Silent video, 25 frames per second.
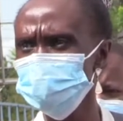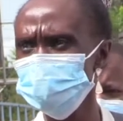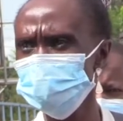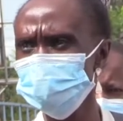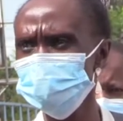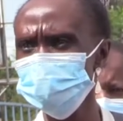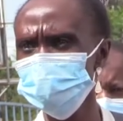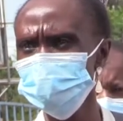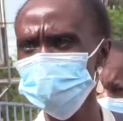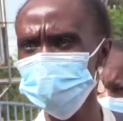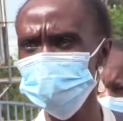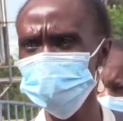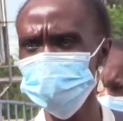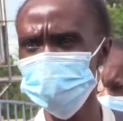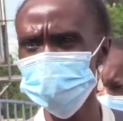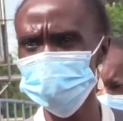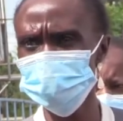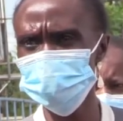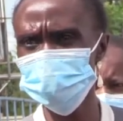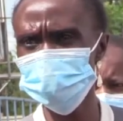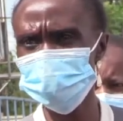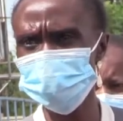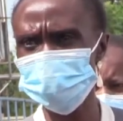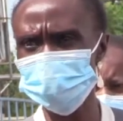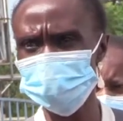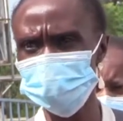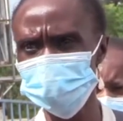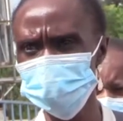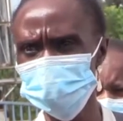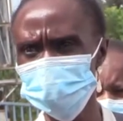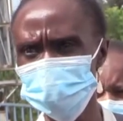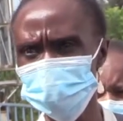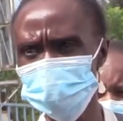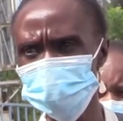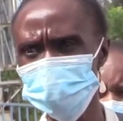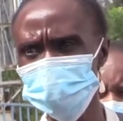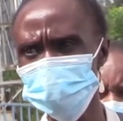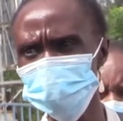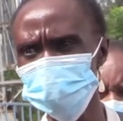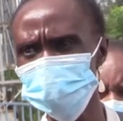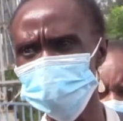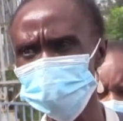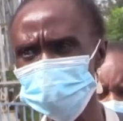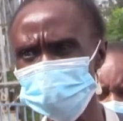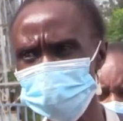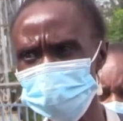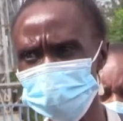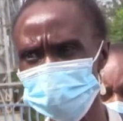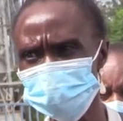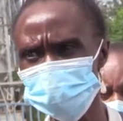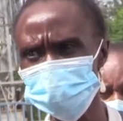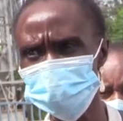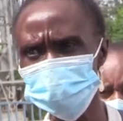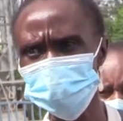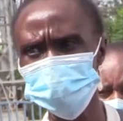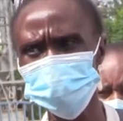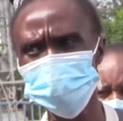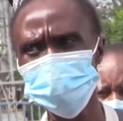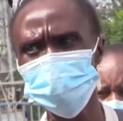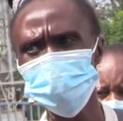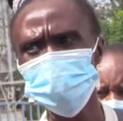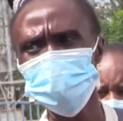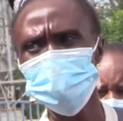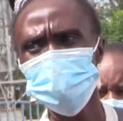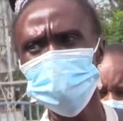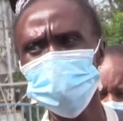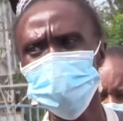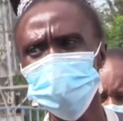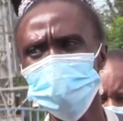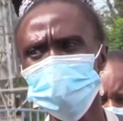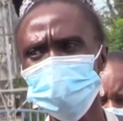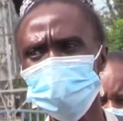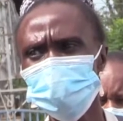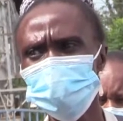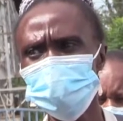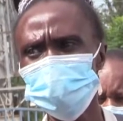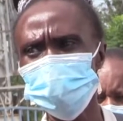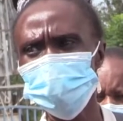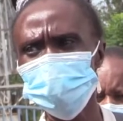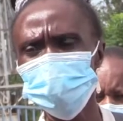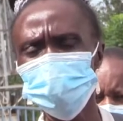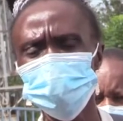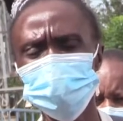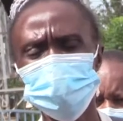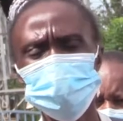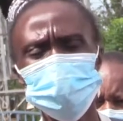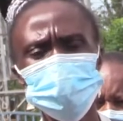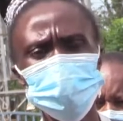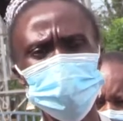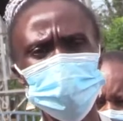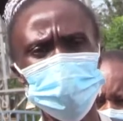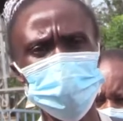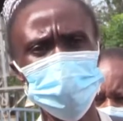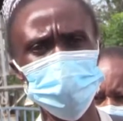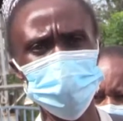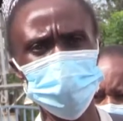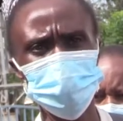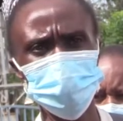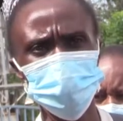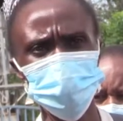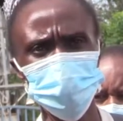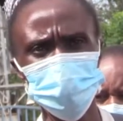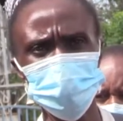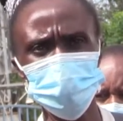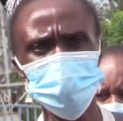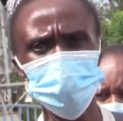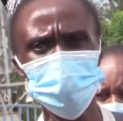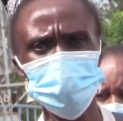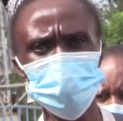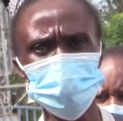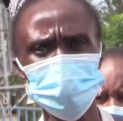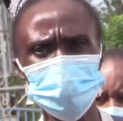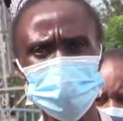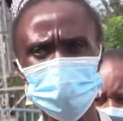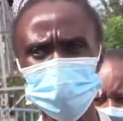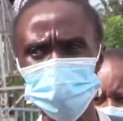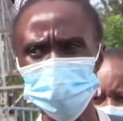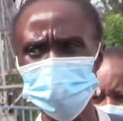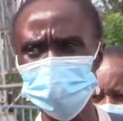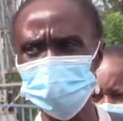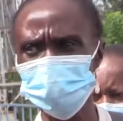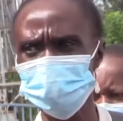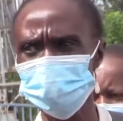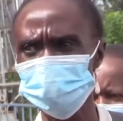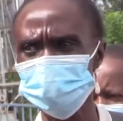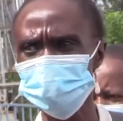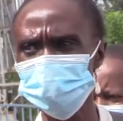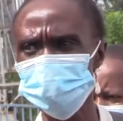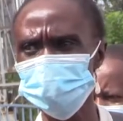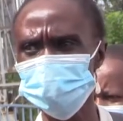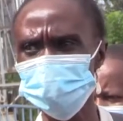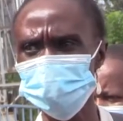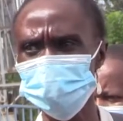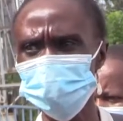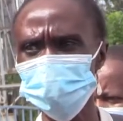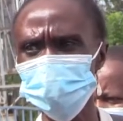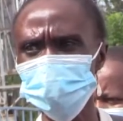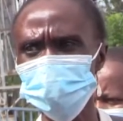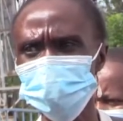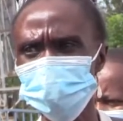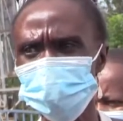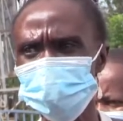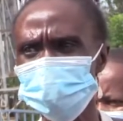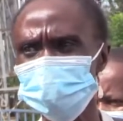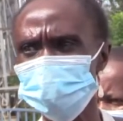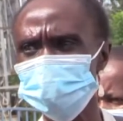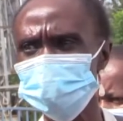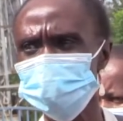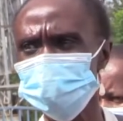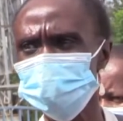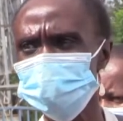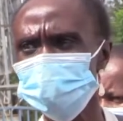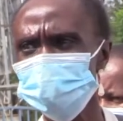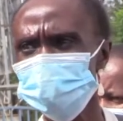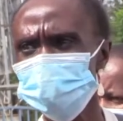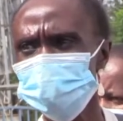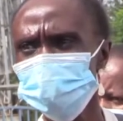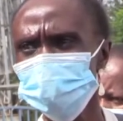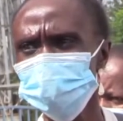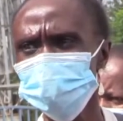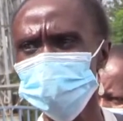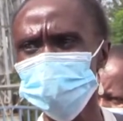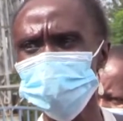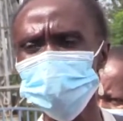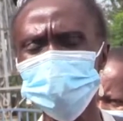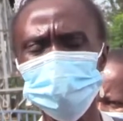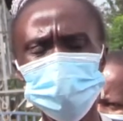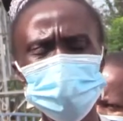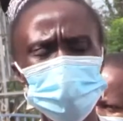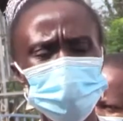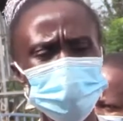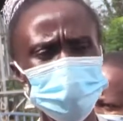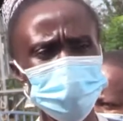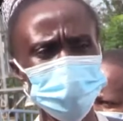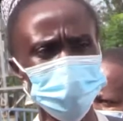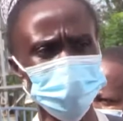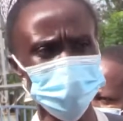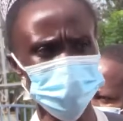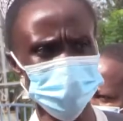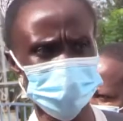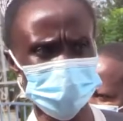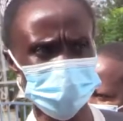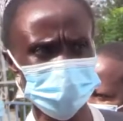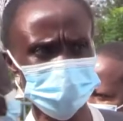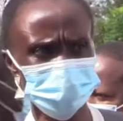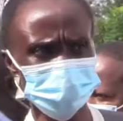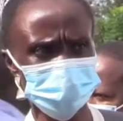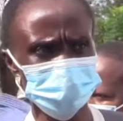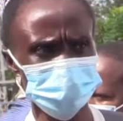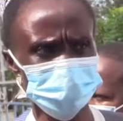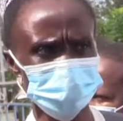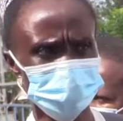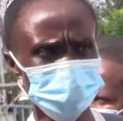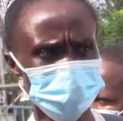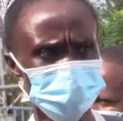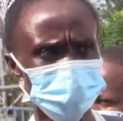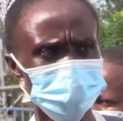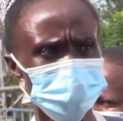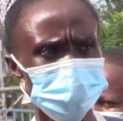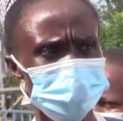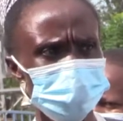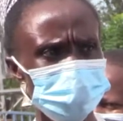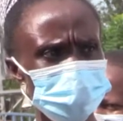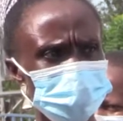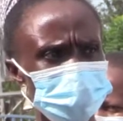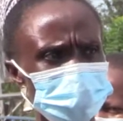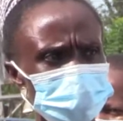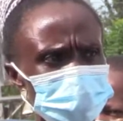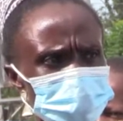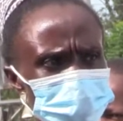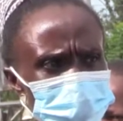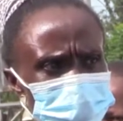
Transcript: There is no way we can talk of patience while right now as Migori County, I think we've done our best to manage